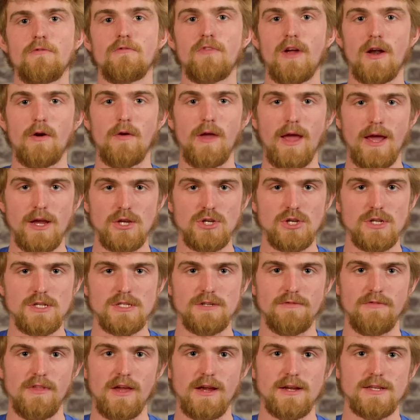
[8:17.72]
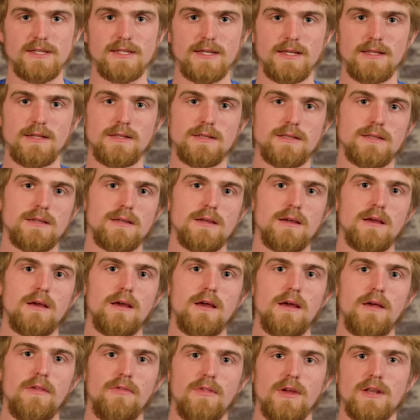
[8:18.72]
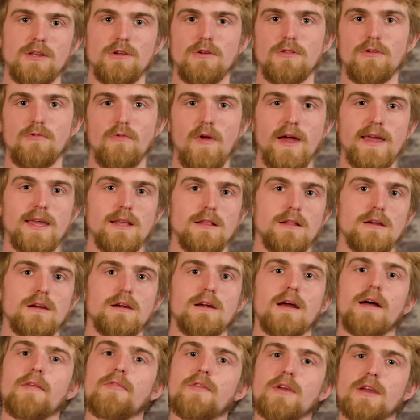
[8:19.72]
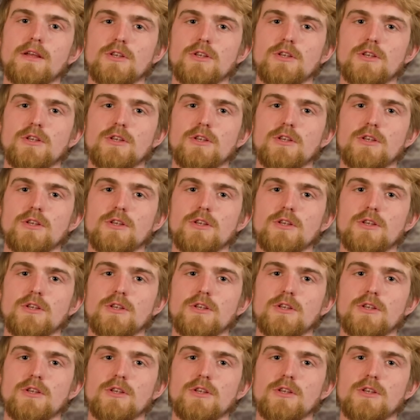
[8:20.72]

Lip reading: variations of their sealant. They do the regular and the